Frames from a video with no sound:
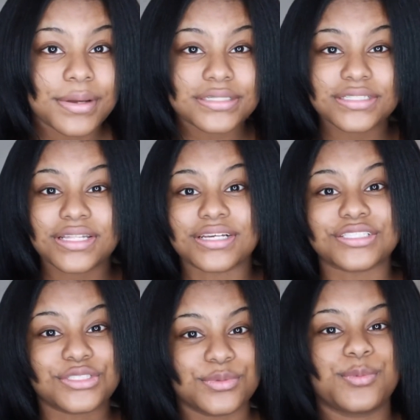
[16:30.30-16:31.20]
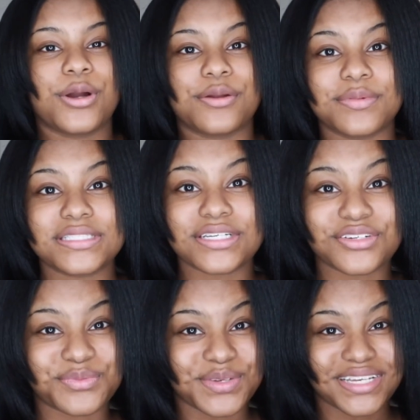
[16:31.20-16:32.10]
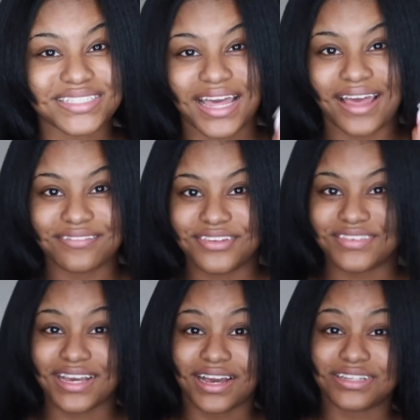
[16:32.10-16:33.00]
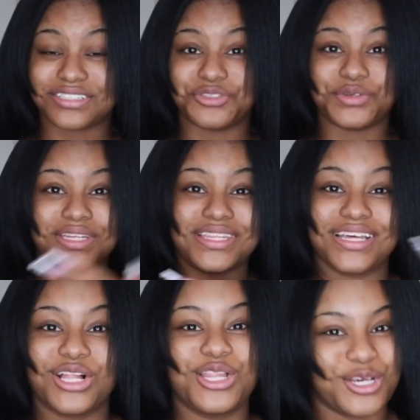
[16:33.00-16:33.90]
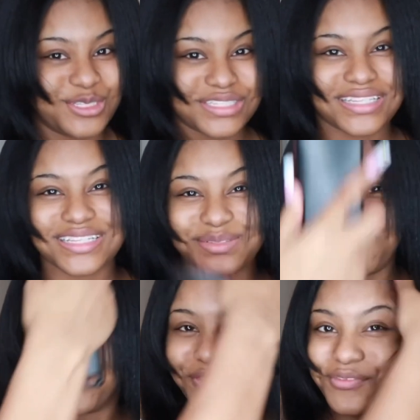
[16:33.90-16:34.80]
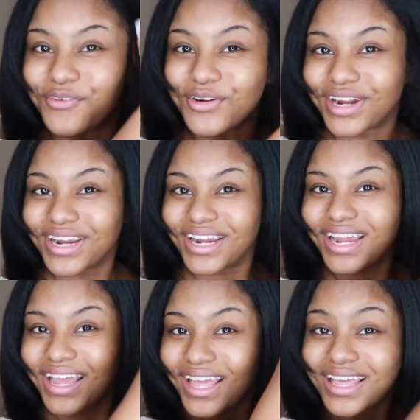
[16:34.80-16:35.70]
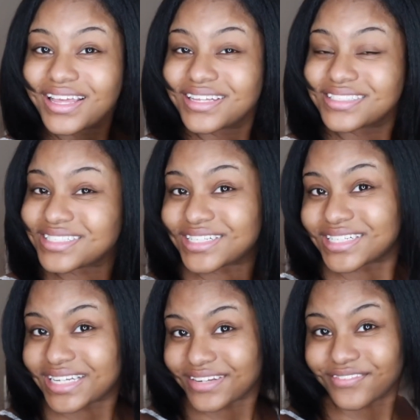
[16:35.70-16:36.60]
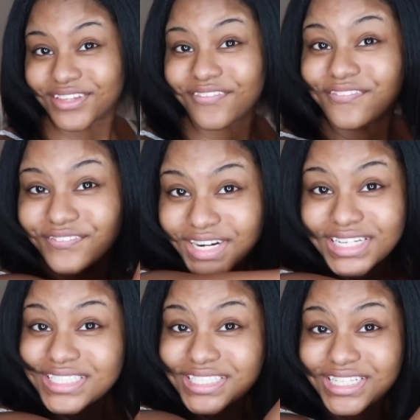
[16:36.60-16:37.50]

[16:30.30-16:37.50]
actually like super proud of myself because I haven't even gotten to anything close to this before. So again, for the first